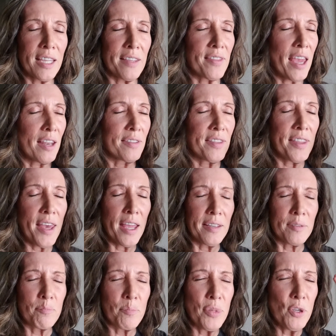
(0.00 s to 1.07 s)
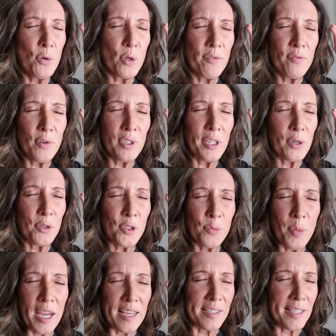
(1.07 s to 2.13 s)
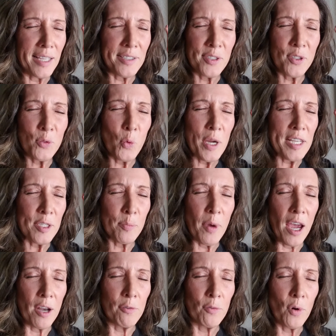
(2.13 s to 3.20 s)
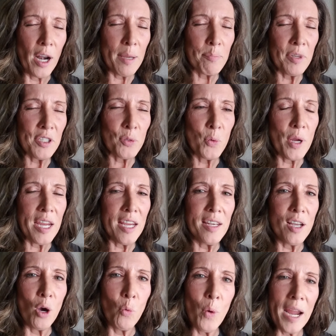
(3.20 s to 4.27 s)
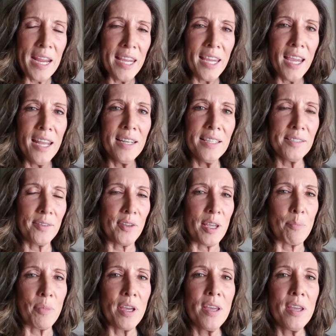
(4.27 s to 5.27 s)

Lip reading: that beautiful little space, that sweet spot right between awake and asleep,